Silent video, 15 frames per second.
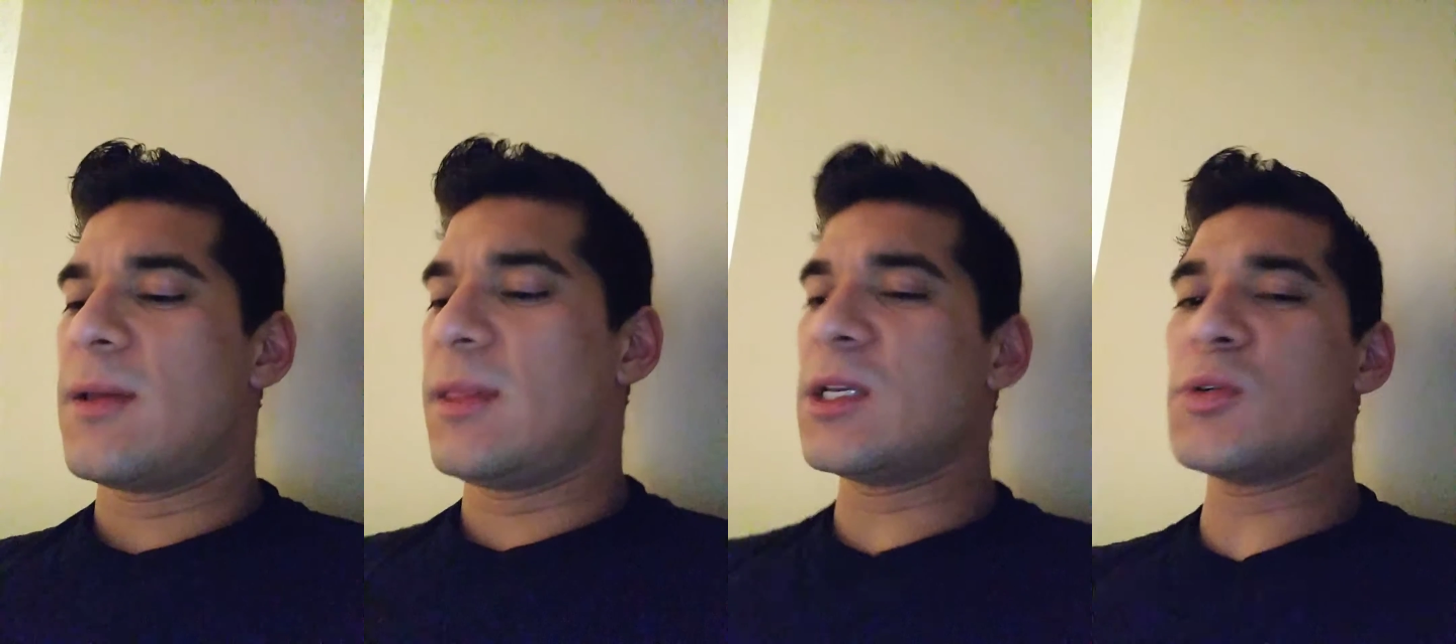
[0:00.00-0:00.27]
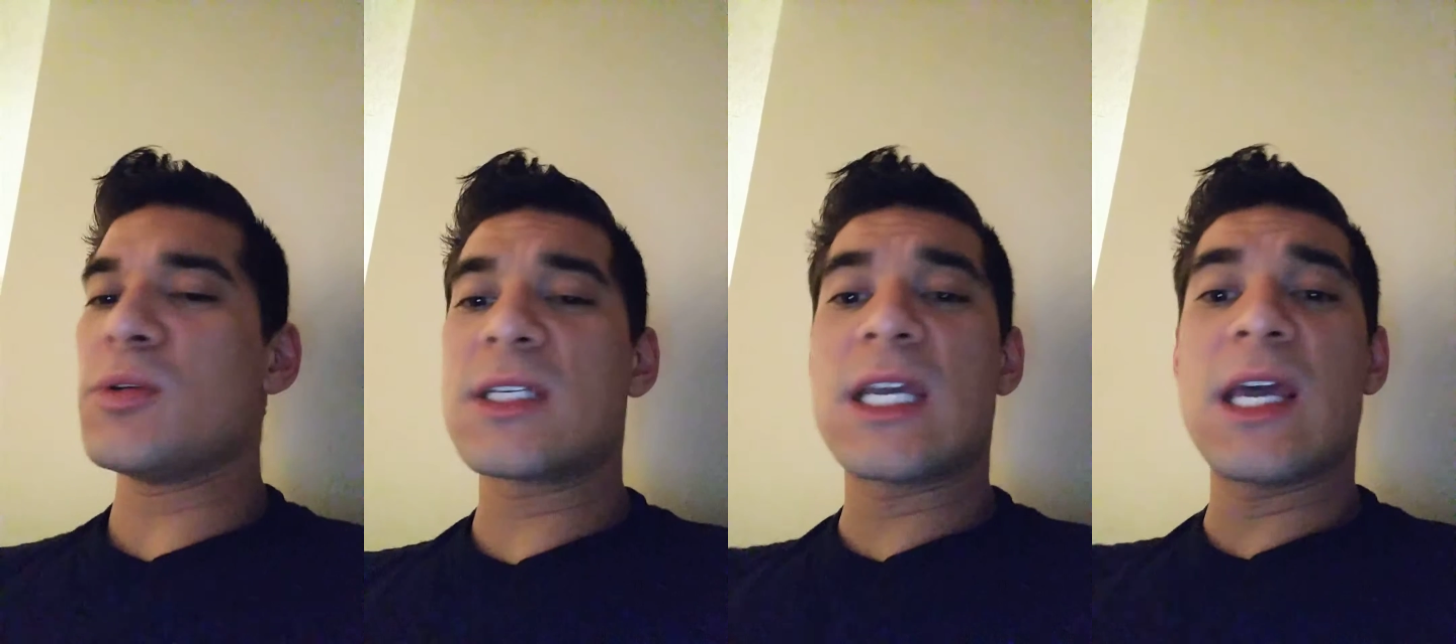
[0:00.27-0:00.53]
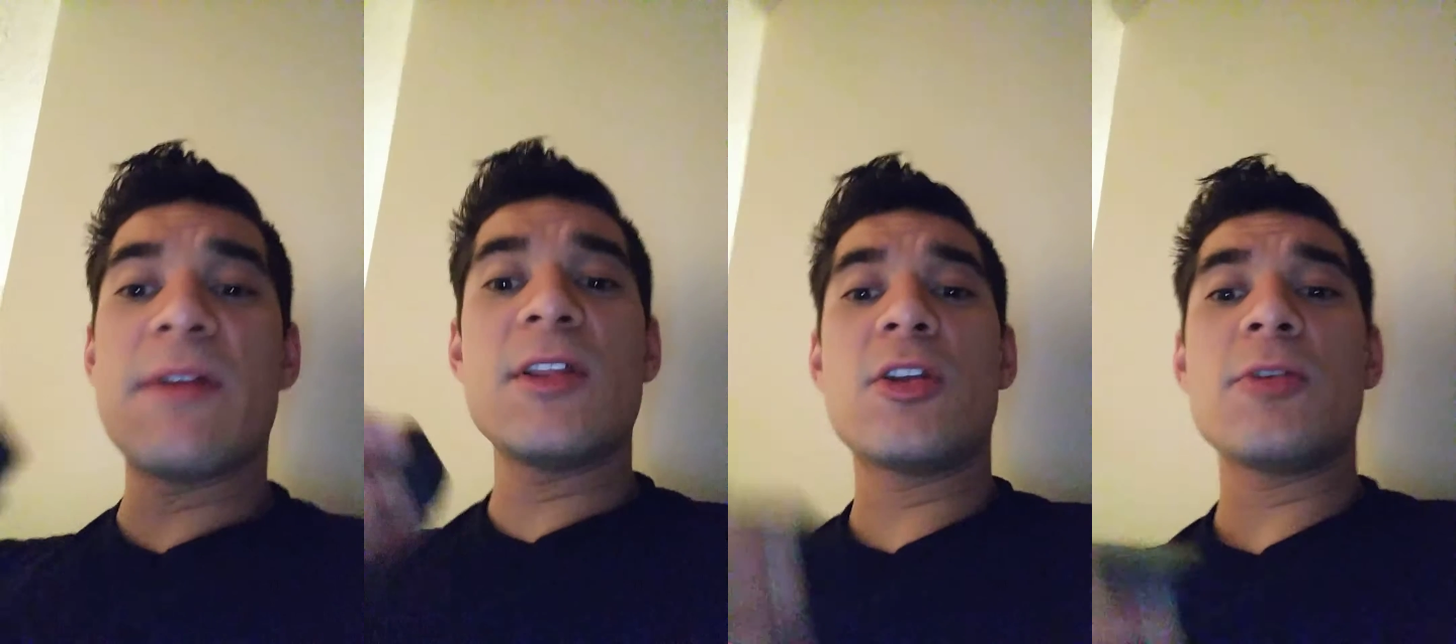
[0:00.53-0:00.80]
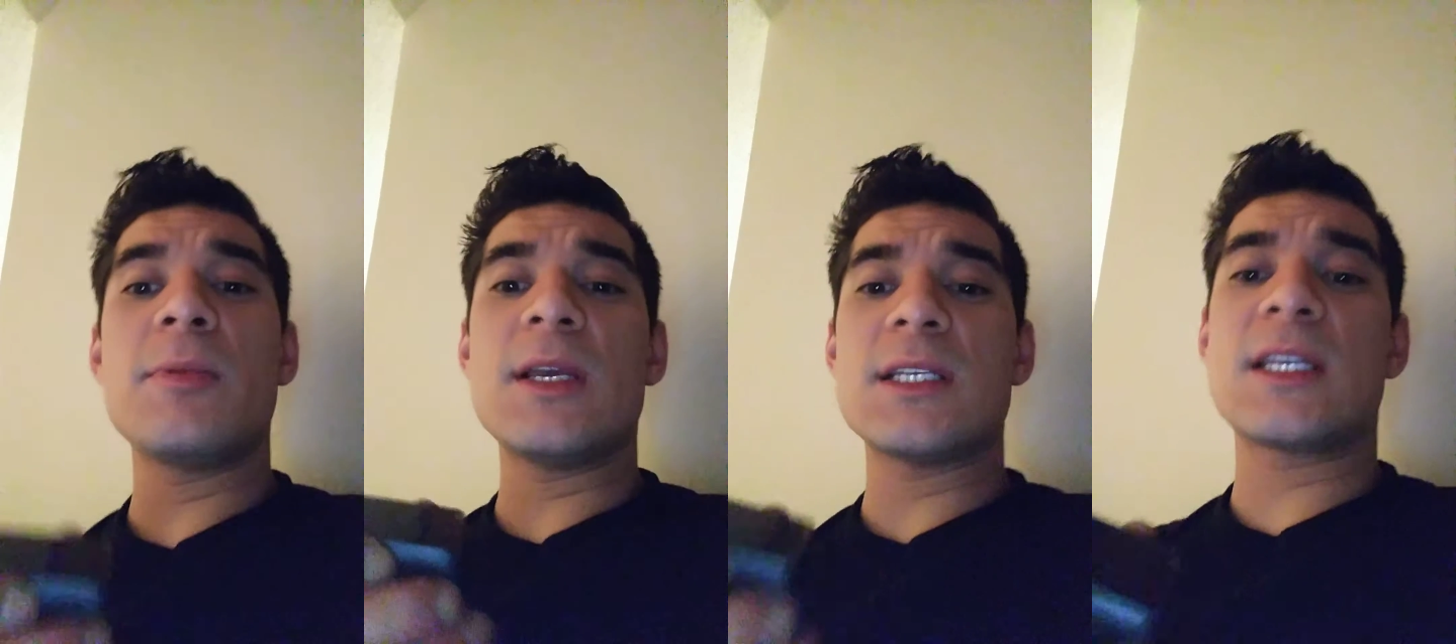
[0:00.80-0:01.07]
This was given
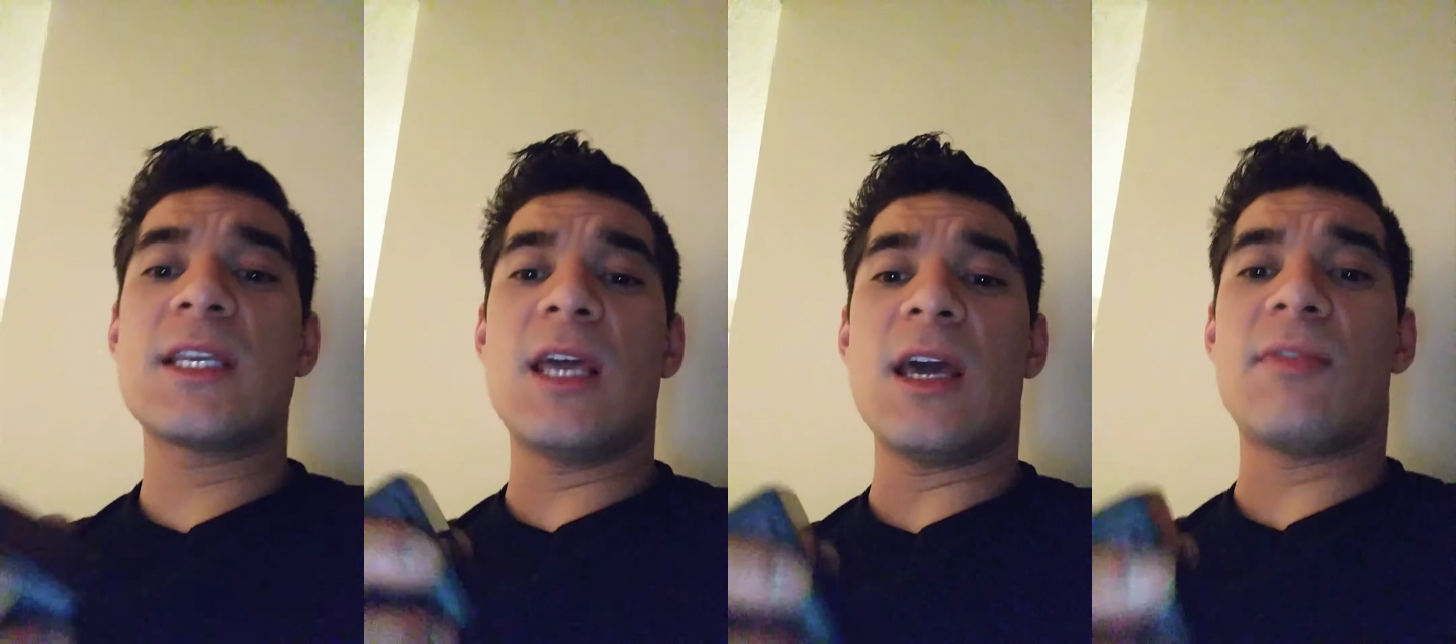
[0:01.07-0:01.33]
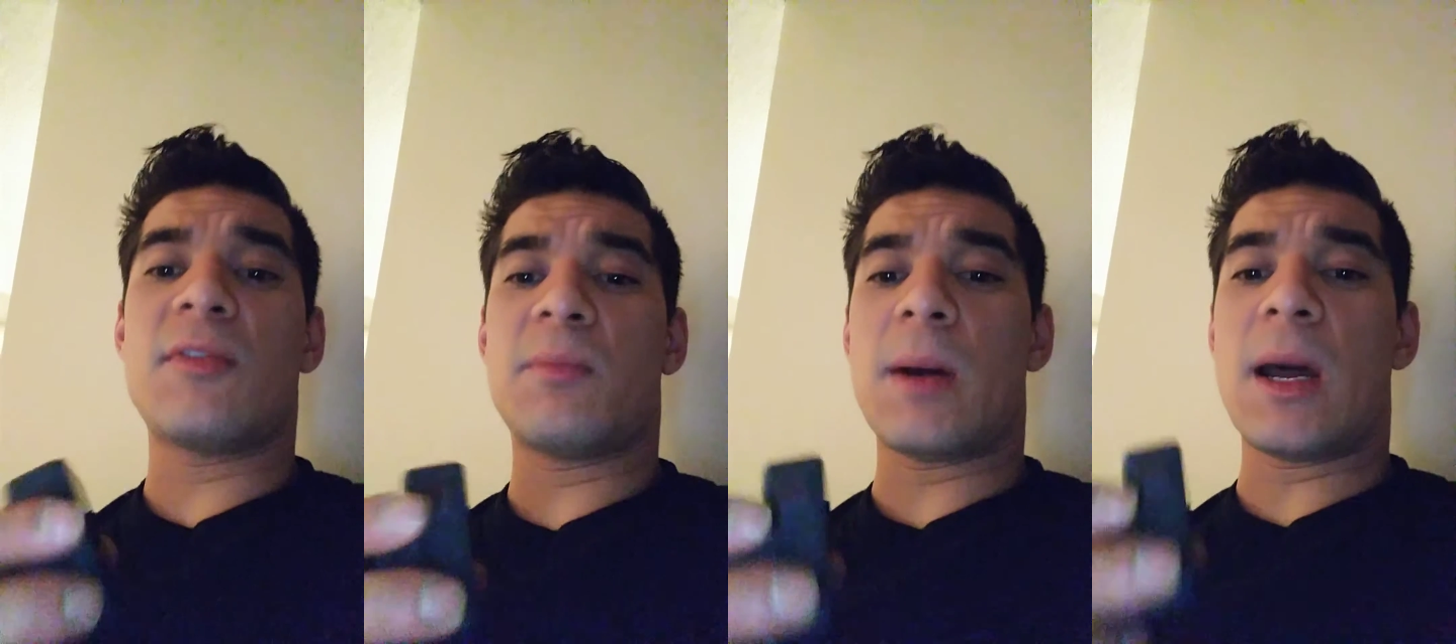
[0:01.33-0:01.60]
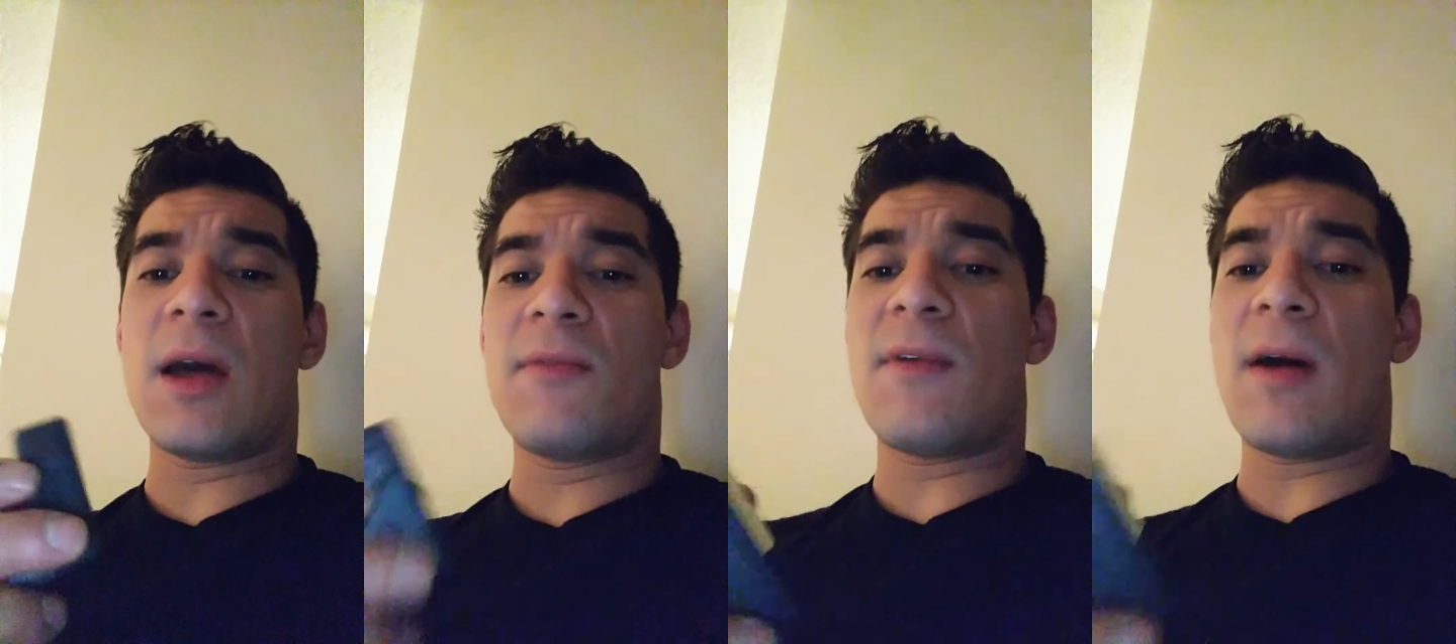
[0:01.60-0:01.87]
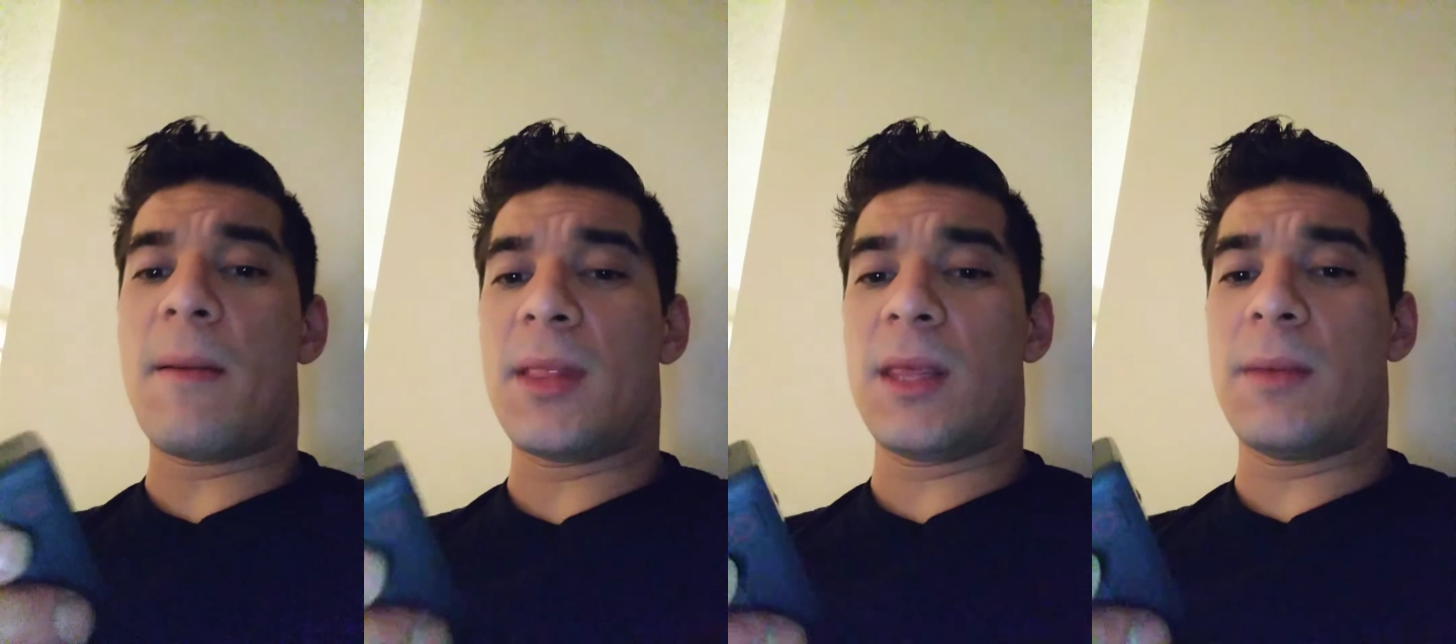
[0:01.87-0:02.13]
to me as a gift by a
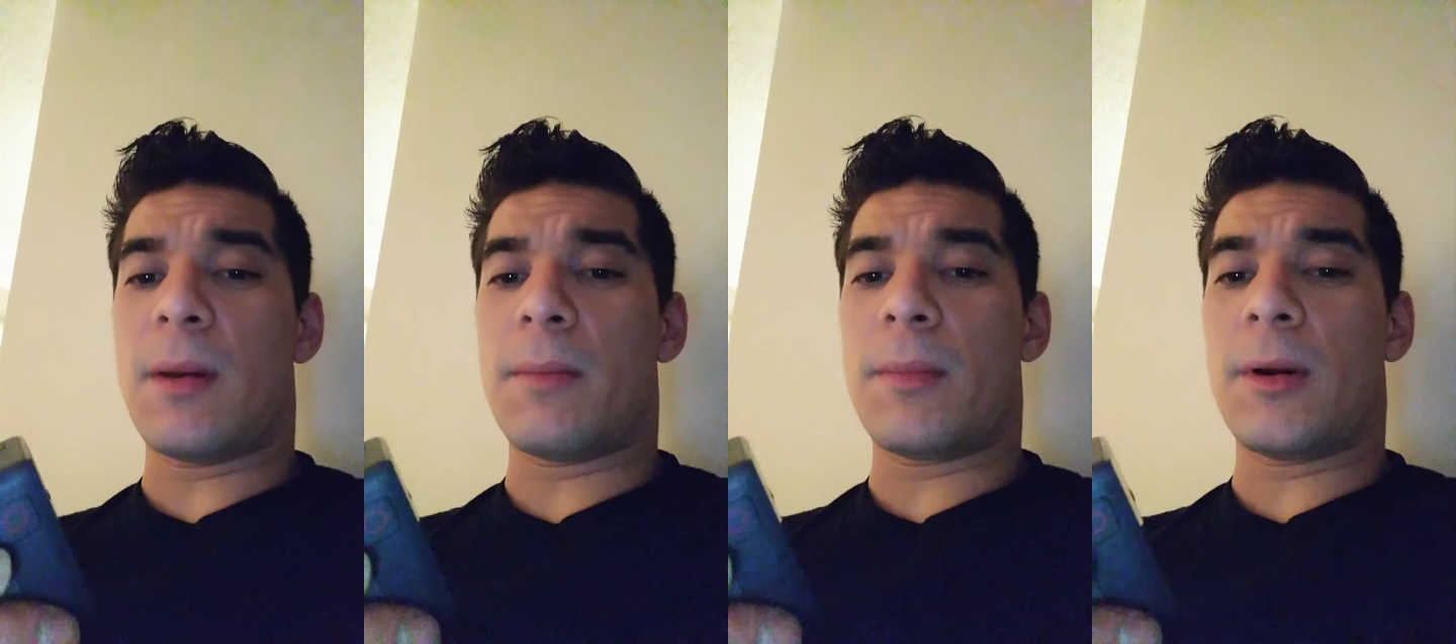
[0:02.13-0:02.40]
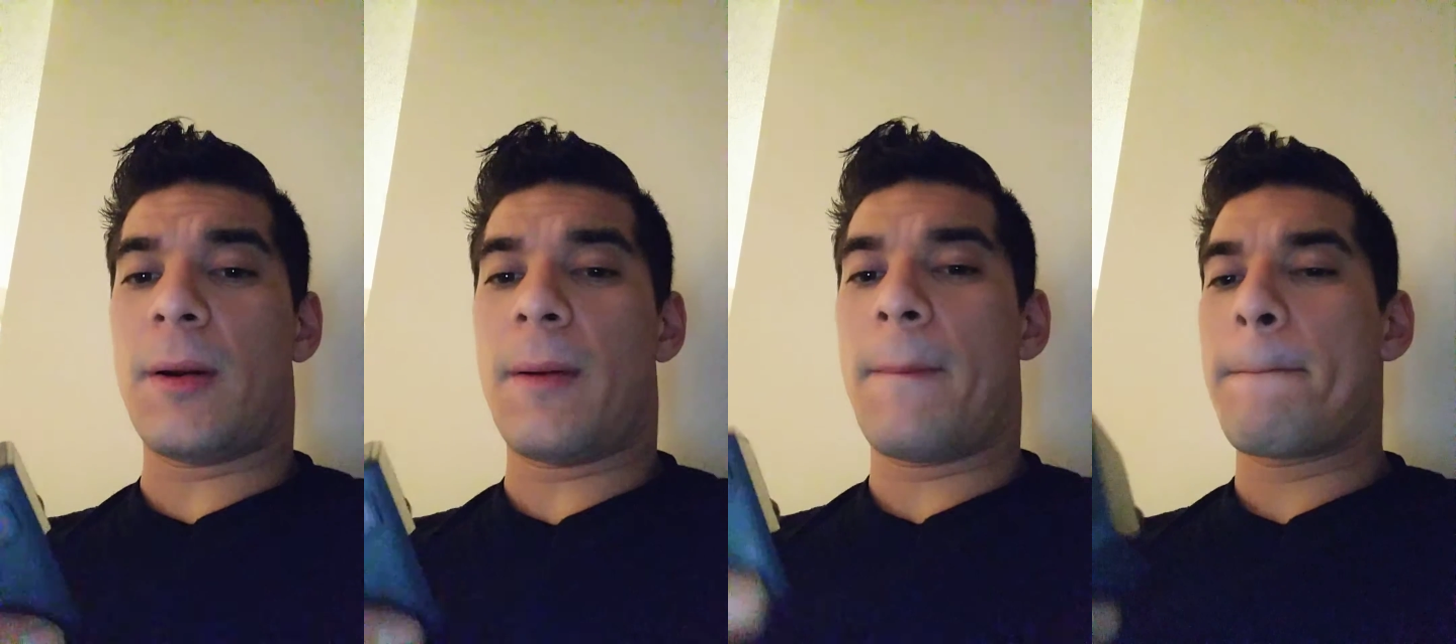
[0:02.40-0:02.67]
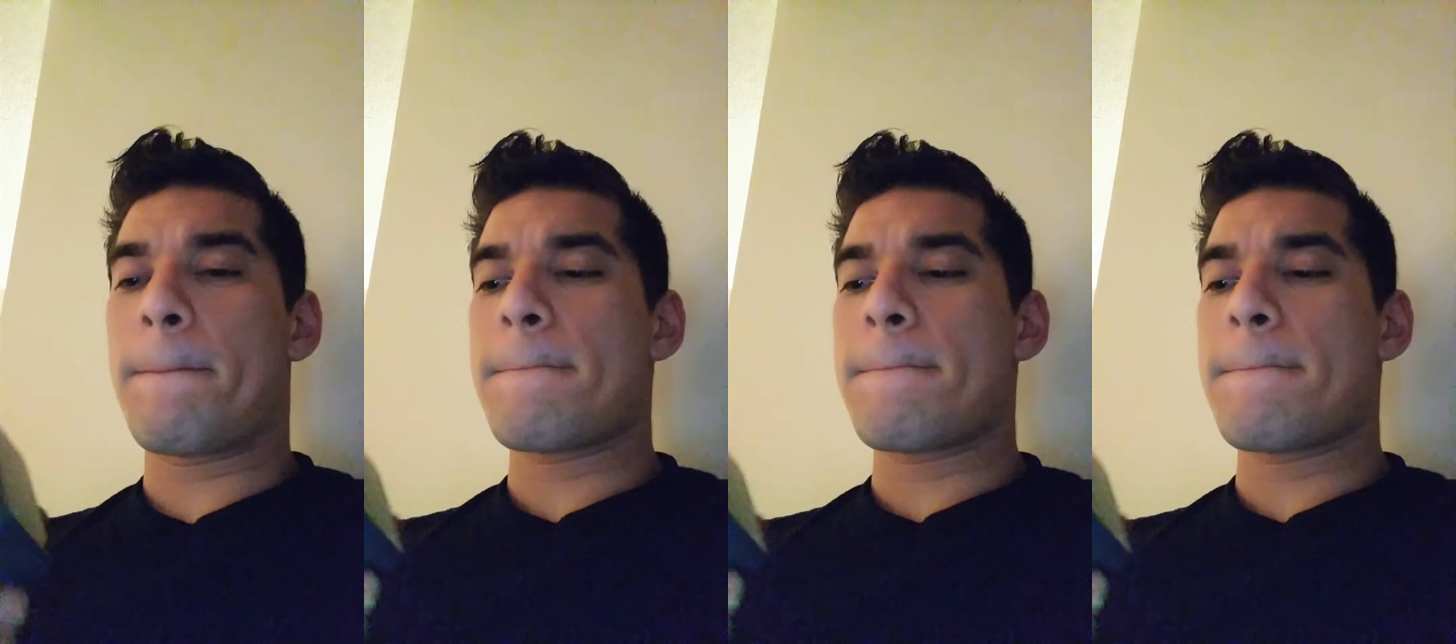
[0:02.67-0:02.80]
family member.